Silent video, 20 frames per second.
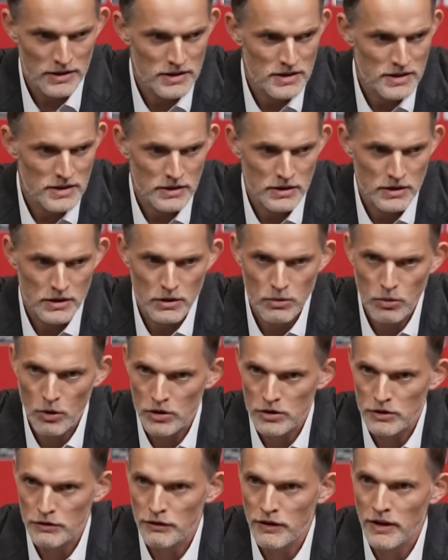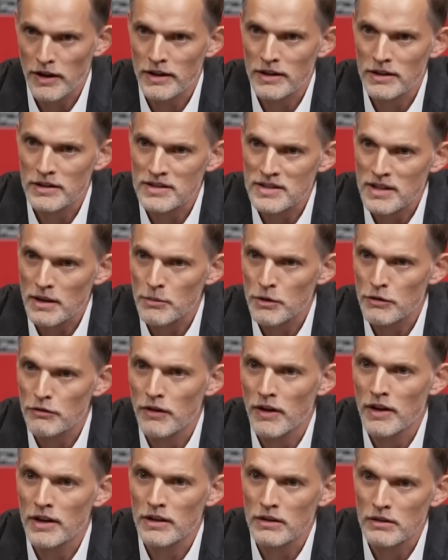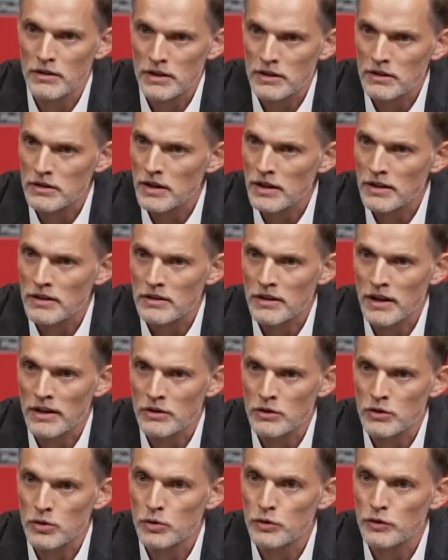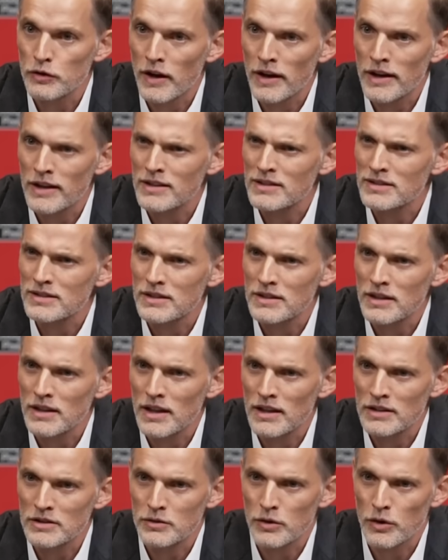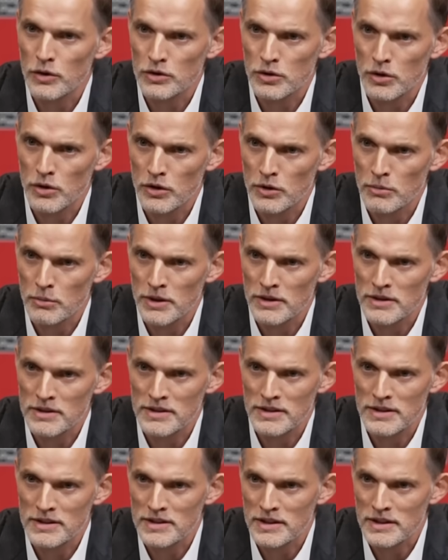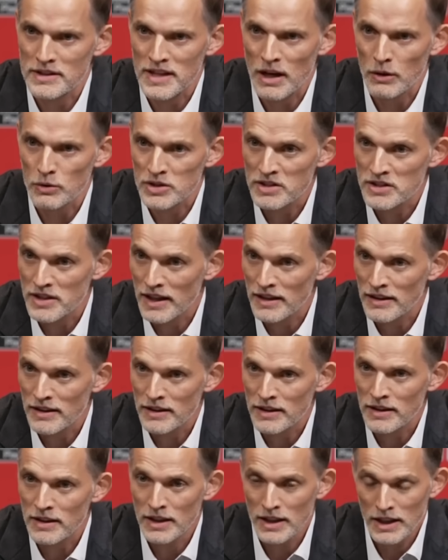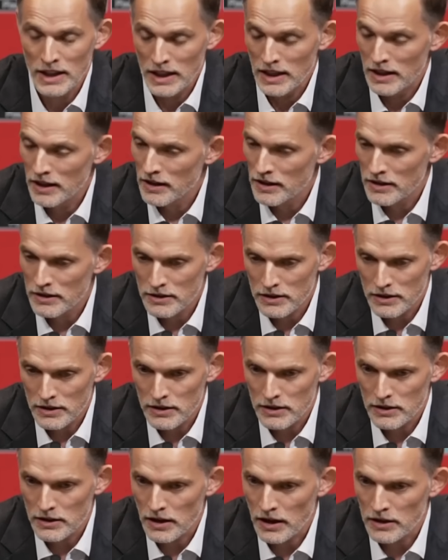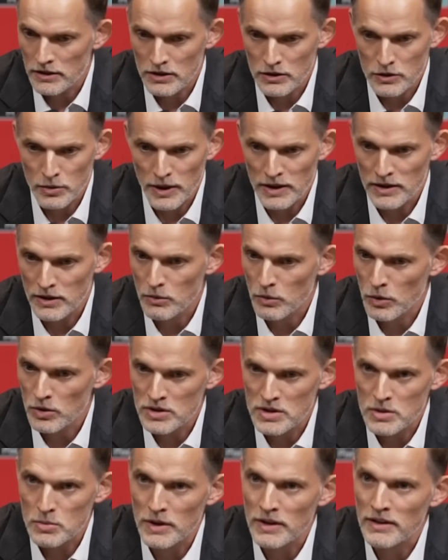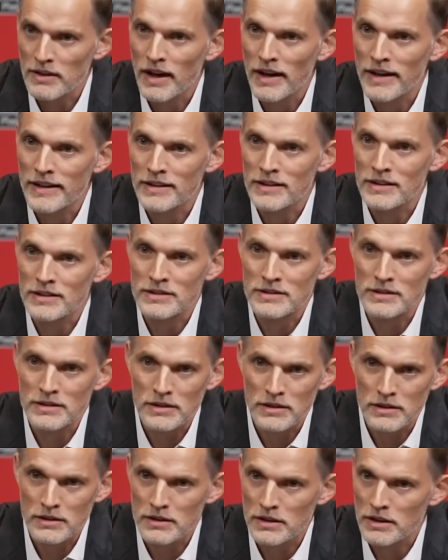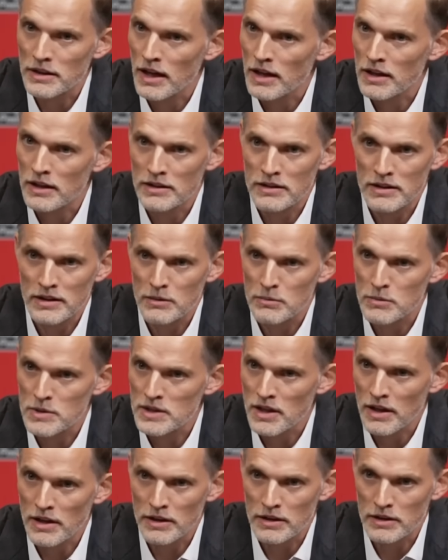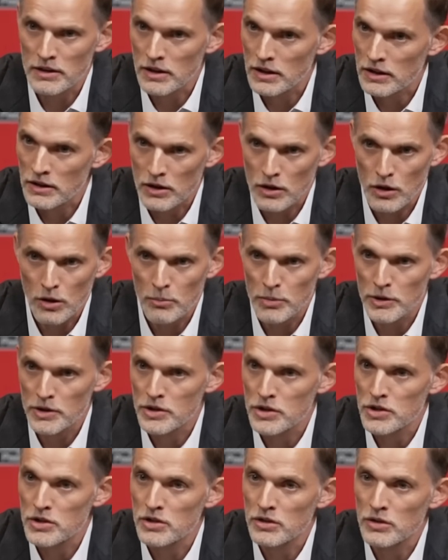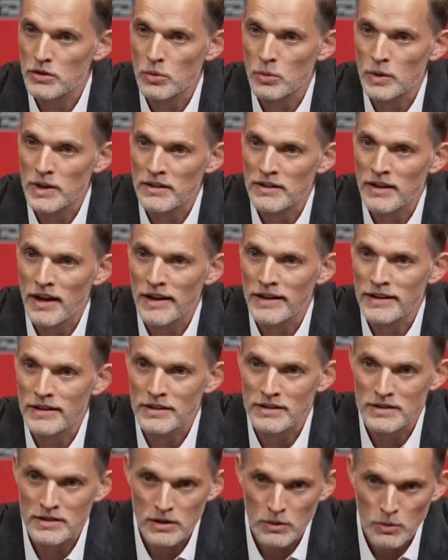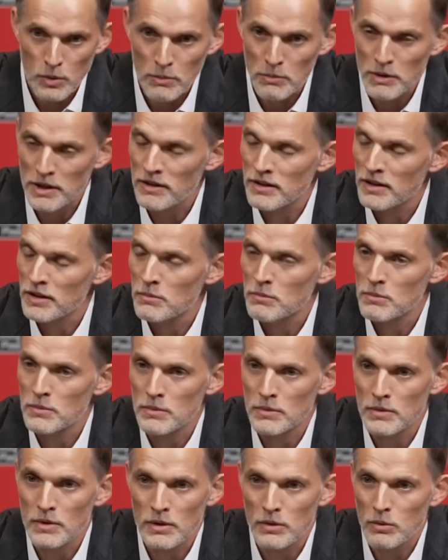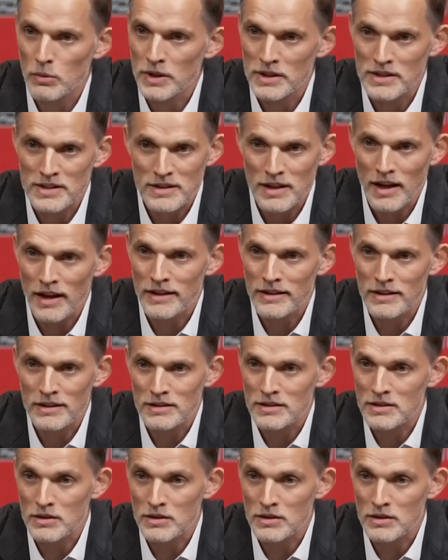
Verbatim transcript: It's a quarterfinal, semifinal, and, and, and two finals in the last four tournaments. It's, it's outstanding. The under 21s win titles. The, the younger teams are in, in the competition to win titles. The women team uh, wins titles.